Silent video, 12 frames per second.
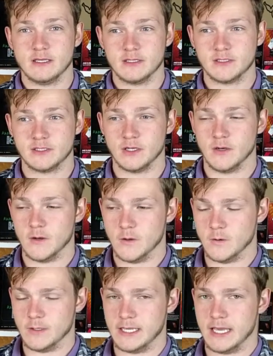
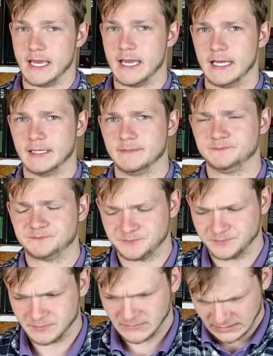So yeah,
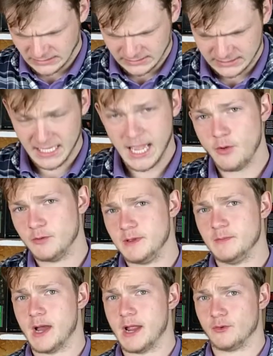that would
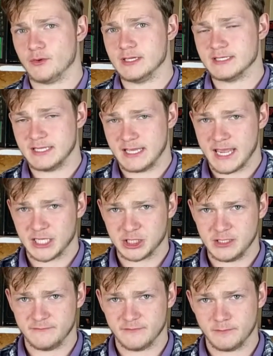be my reasoning
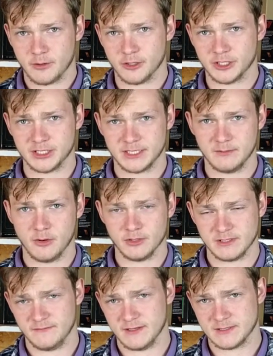actually for purchasing
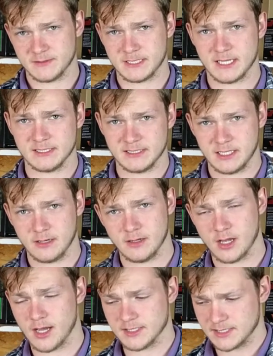most of this, besides the
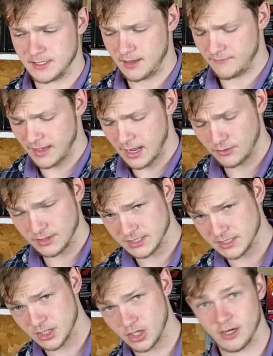curiosity of how
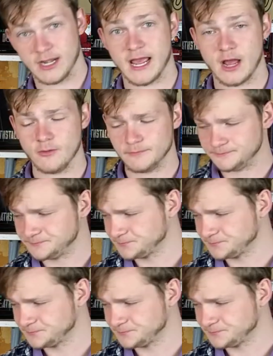this turned out.